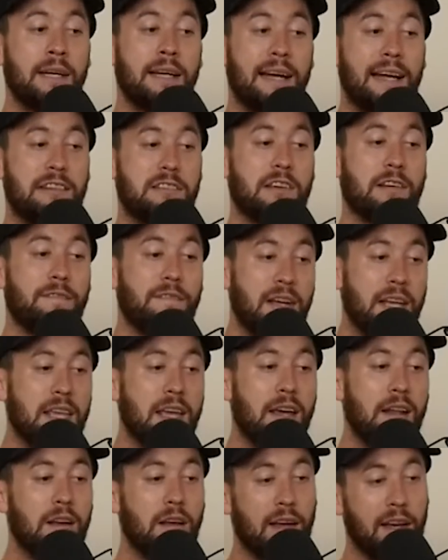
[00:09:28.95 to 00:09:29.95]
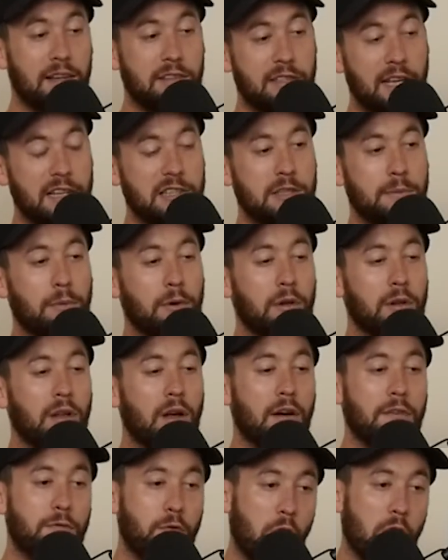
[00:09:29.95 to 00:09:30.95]
It's convenient, accessible,
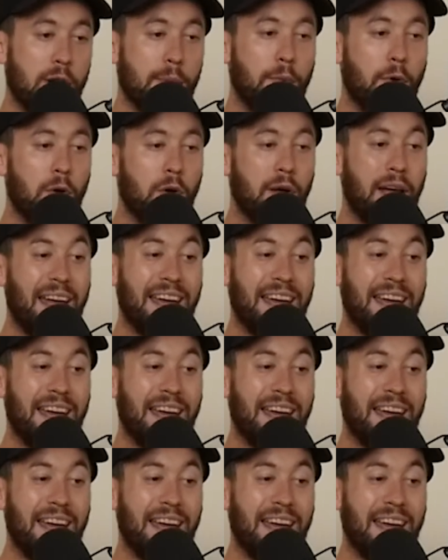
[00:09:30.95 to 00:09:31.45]
affordable,